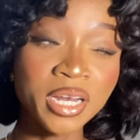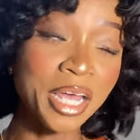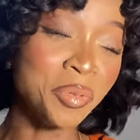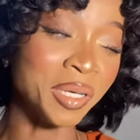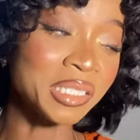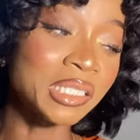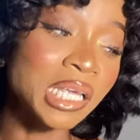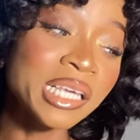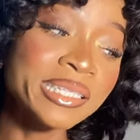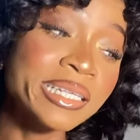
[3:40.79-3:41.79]
I know my sister
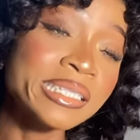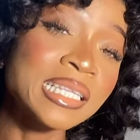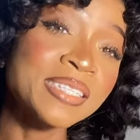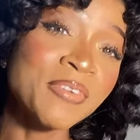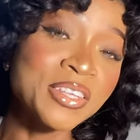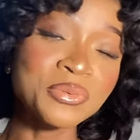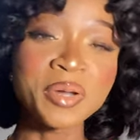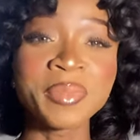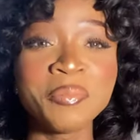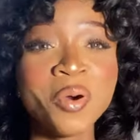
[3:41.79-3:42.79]
uses this face cream,
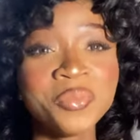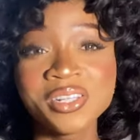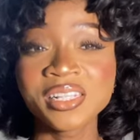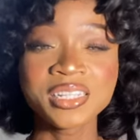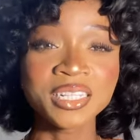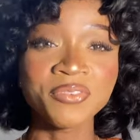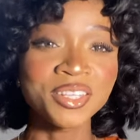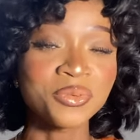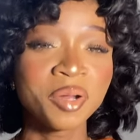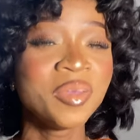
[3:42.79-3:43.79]
my mom uses this face
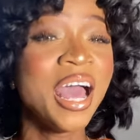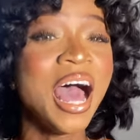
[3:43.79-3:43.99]
cream,